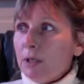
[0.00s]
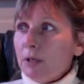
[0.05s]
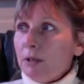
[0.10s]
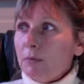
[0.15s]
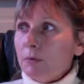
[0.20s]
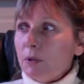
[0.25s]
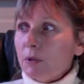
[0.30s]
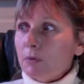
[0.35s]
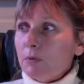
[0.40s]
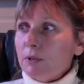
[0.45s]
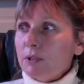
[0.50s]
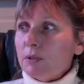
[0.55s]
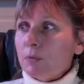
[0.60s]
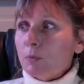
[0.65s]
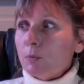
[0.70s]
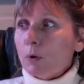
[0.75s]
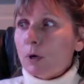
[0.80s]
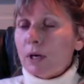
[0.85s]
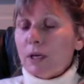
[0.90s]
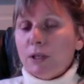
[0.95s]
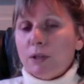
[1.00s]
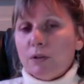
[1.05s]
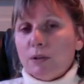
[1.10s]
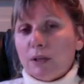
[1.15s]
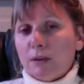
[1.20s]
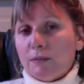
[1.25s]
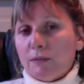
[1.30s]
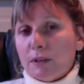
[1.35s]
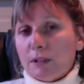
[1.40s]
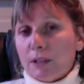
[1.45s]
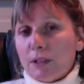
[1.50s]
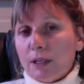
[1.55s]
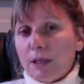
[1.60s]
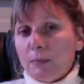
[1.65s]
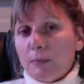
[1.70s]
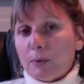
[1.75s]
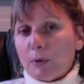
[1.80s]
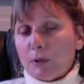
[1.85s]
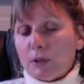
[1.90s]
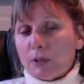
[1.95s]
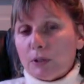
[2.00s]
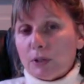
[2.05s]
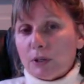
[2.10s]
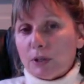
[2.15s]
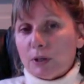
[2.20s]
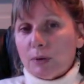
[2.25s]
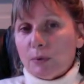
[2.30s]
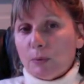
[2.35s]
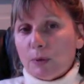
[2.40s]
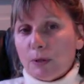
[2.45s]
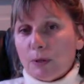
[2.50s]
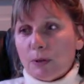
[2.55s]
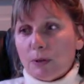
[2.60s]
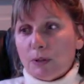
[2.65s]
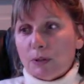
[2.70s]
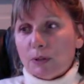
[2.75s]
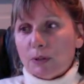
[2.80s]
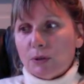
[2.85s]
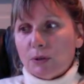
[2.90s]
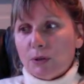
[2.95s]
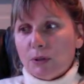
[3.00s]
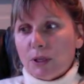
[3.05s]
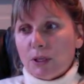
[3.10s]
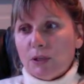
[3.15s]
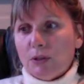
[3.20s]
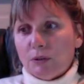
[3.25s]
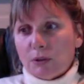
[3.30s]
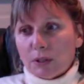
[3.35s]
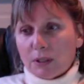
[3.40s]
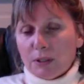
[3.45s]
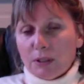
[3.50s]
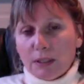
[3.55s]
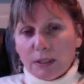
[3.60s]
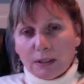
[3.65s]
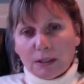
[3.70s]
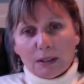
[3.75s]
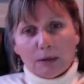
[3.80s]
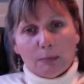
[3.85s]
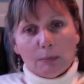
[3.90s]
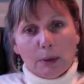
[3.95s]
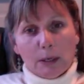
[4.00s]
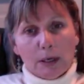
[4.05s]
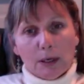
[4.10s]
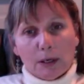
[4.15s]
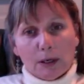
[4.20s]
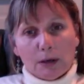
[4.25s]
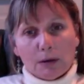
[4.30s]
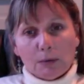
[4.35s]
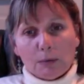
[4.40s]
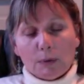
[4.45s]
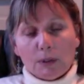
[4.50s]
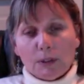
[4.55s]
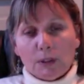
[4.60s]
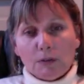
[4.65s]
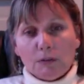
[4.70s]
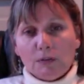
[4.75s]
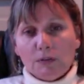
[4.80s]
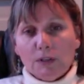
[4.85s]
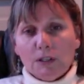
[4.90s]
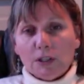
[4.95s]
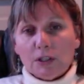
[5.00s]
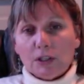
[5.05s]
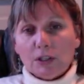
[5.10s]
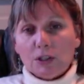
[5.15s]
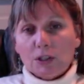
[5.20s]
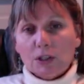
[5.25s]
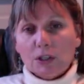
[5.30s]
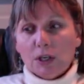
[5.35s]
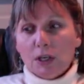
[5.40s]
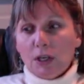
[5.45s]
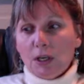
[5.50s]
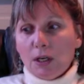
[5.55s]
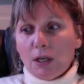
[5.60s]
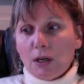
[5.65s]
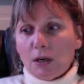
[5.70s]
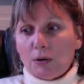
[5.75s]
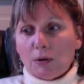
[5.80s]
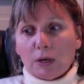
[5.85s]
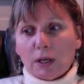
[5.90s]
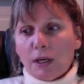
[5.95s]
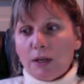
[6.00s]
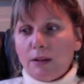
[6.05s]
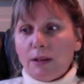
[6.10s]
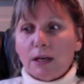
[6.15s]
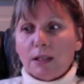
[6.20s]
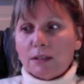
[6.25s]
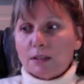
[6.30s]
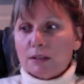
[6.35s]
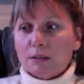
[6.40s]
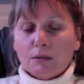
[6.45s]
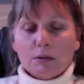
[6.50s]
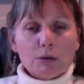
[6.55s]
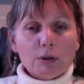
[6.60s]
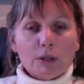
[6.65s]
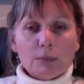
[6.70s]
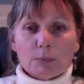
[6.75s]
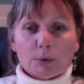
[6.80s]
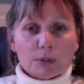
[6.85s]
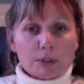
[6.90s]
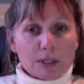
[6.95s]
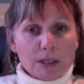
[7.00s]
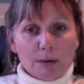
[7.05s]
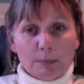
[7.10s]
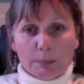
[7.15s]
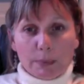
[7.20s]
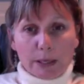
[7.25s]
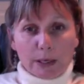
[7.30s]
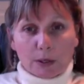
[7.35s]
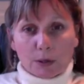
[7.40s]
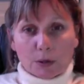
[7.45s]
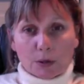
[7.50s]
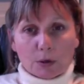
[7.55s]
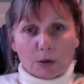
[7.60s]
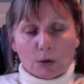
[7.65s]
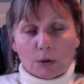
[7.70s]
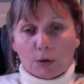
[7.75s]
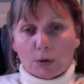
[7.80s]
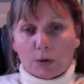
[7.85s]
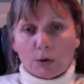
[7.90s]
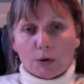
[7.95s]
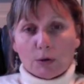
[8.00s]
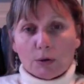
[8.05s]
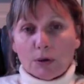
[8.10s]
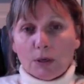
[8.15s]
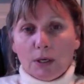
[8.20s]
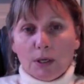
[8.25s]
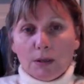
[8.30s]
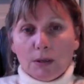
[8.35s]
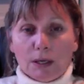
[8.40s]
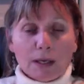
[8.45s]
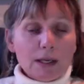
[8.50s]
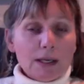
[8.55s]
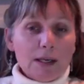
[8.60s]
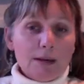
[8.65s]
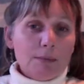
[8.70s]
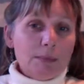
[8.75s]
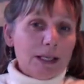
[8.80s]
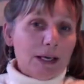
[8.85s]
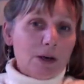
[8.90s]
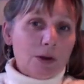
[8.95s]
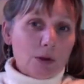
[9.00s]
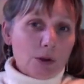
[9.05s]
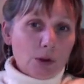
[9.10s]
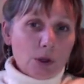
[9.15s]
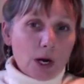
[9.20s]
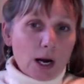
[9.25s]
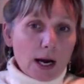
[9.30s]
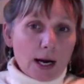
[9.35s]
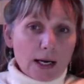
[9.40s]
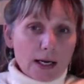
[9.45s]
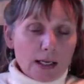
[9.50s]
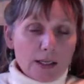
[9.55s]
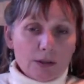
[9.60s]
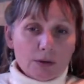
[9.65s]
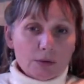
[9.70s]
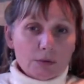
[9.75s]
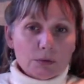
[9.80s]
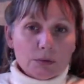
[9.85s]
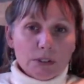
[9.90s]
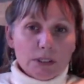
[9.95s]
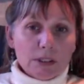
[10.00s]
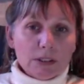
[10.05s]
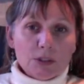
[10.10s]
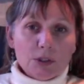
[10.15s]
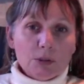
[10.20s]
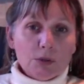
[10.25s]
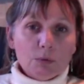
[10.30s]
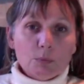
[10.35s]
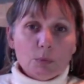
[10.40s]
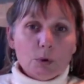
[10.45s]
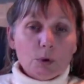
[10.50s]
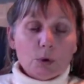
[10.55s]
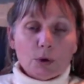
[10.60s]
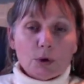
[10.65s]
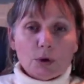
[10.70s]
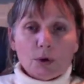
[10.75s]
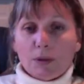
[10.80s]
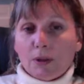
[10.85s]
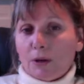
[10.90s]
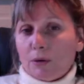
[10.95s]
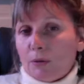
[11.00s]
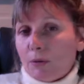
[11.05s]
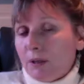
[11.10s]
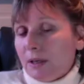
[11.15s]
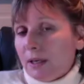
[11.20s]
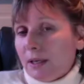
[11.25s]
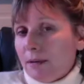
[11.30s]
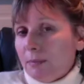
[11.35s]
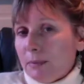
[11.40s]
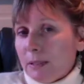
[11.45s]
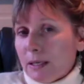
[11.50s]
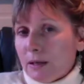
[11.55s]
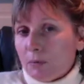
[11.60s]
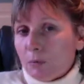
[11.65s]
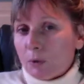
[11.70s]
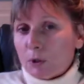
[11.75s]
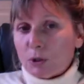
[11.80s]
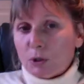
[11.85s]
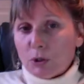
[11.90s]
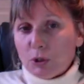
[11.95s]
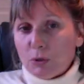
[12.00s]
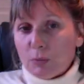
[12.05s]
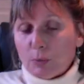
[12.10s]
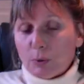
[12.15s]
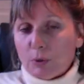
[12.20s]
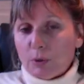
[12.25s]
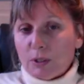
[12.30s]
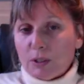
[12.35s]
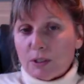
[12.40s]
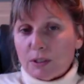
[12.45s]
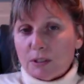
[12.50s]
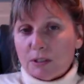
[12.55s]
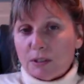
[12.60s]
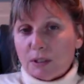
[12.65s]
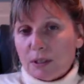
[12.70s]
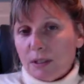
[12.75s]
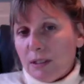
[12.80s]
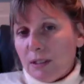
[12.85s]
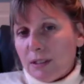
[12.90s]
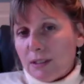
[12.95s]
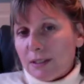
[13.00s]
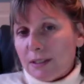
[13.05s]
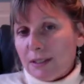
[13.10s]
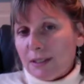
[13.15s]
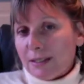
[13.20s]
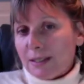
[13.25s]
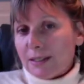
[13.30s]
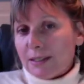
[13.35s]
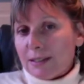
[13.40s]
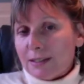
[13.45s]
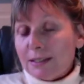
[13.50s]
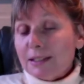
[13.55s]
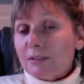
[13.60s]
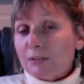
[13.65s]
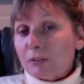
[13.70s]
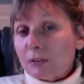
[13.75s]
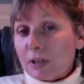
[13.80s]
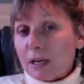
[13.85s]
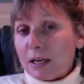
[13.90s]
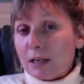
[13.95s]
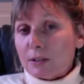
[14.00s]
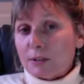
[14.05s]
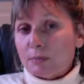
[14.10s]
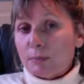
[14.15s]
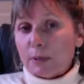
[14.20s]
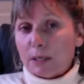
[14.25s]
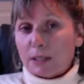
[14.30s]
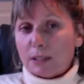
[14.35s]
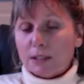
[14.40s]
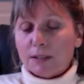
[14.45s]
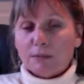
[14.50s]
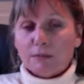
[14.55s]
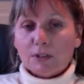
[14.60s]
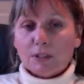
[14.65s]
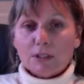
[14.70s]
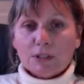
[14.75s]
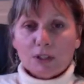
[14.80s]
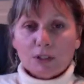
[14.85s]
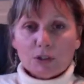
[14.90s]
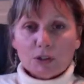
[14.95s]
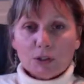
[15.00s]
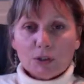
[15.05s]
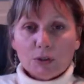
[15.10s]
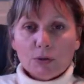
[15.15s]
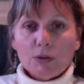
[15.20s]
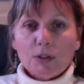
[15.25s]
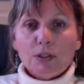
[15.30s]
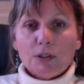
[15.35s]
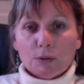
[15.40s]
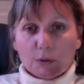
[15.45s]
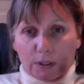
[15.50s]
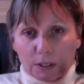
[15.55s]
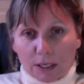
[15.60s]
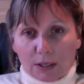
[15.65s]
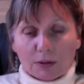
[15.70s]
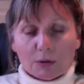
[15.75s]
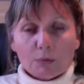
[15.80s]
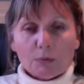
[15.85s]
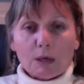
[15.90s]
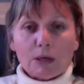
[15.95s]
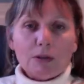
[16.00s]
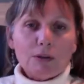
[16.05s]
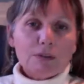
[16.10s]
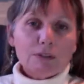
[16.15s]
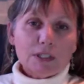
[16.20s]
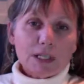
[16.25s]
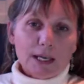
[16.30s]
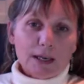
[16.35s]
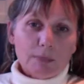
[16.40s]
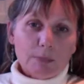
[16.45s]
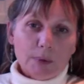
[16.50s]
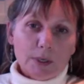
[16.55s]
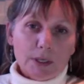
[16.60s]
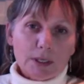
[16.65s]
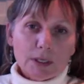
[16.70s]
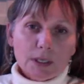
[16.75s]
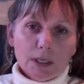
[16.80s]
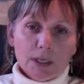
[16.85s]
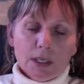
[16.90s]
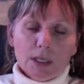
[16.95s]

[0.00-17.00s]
The reason why you give it a number to start with is so that you can then compare when you finish. Okay, that's 30% better, or that came down a lot, I don't need to do more, or that only came down 1 or 2 points, I need to get at a different aspect of this issue and do another round of tapping.